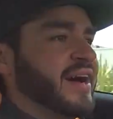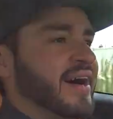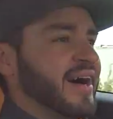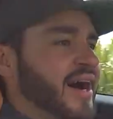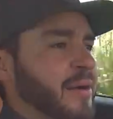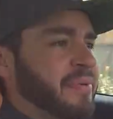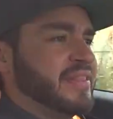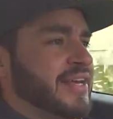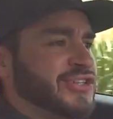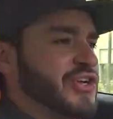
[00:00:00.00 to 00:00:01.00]

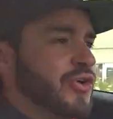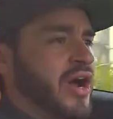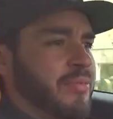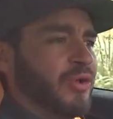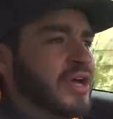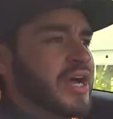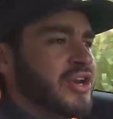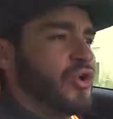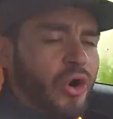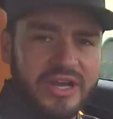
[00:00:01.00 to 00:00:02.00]
But that's incredible.
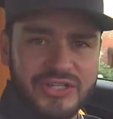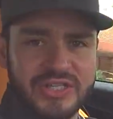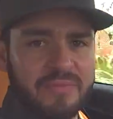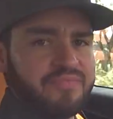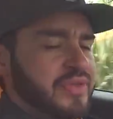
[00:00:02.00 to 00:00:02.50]
Noise.